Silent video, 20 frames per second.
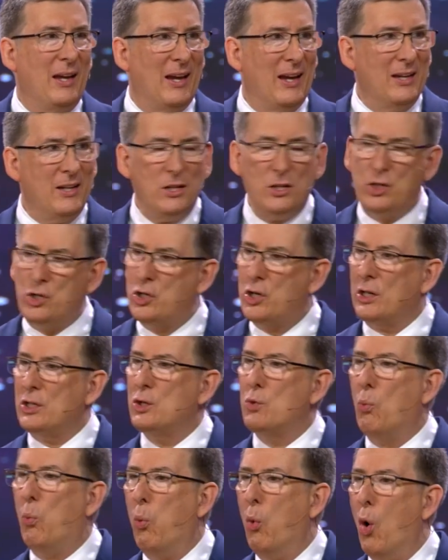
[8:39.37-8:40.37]
and
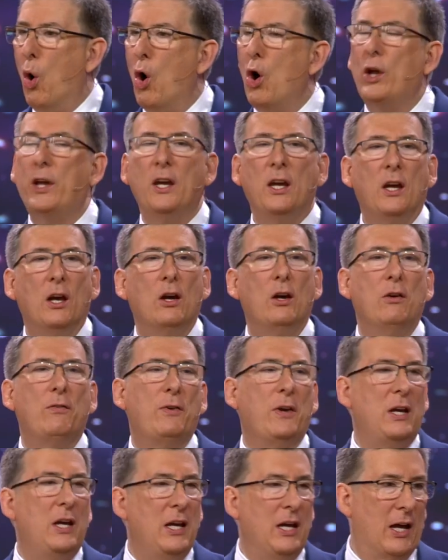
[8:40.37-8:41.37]
just walking
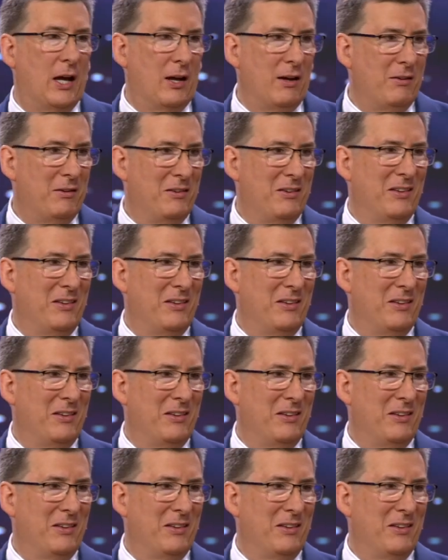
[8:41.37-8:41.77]
over here